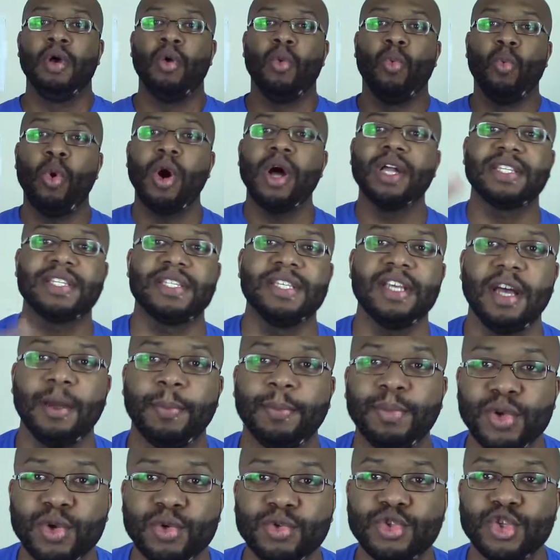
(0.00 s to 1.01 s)
What's
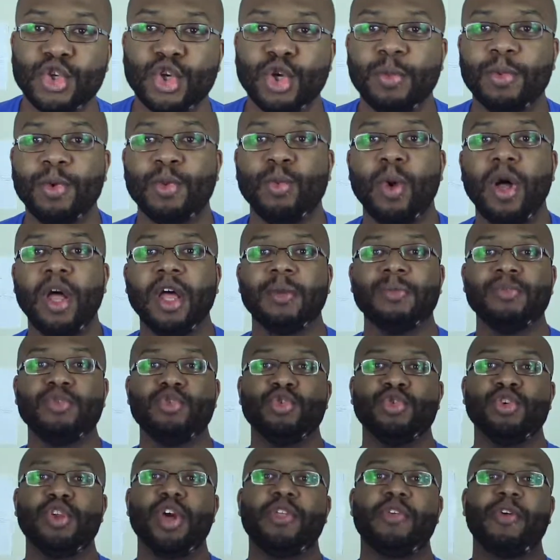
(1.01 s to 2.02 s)
up, YouTube, and welcome
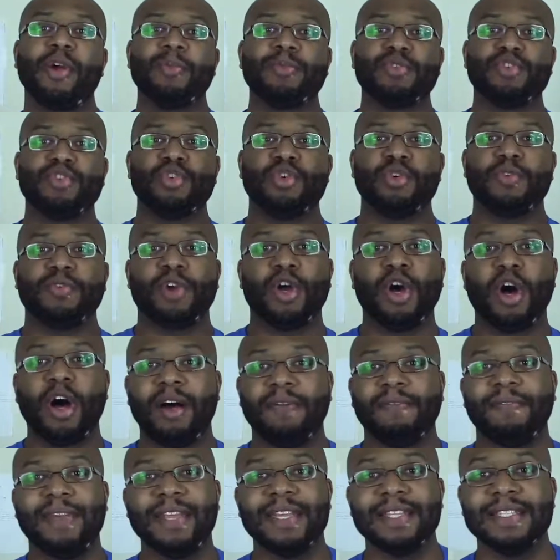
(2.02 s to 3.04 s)
to another episode of
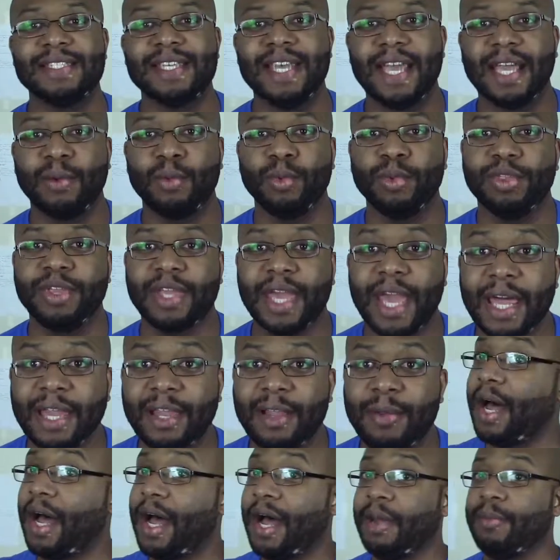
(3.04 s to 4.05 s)
Coffee and Tech with
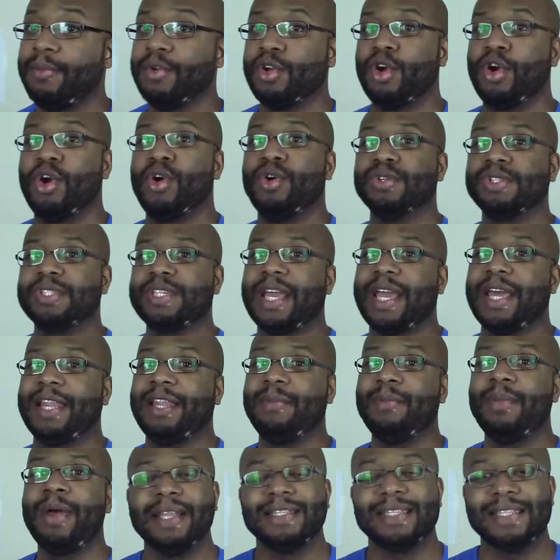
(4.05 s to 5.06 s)
Calum. I'm your host,
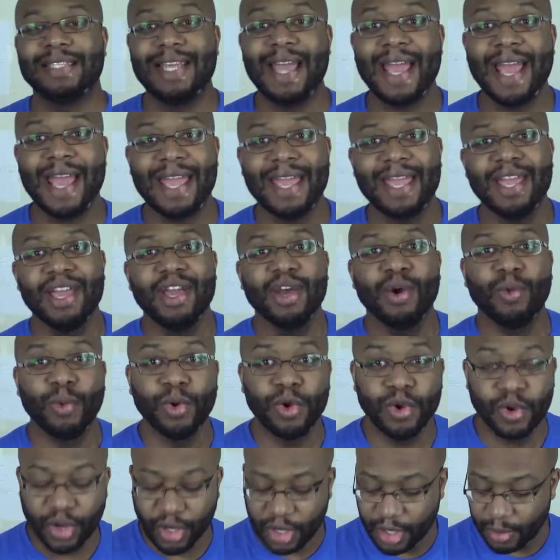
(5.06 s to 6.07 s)
Calum, and today
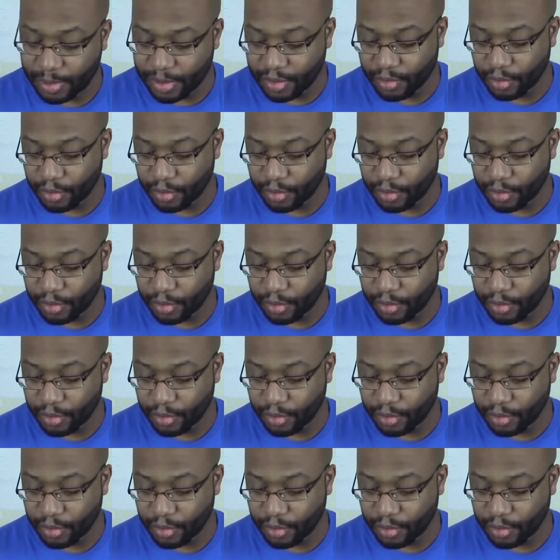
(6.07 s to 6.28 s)
we're going to be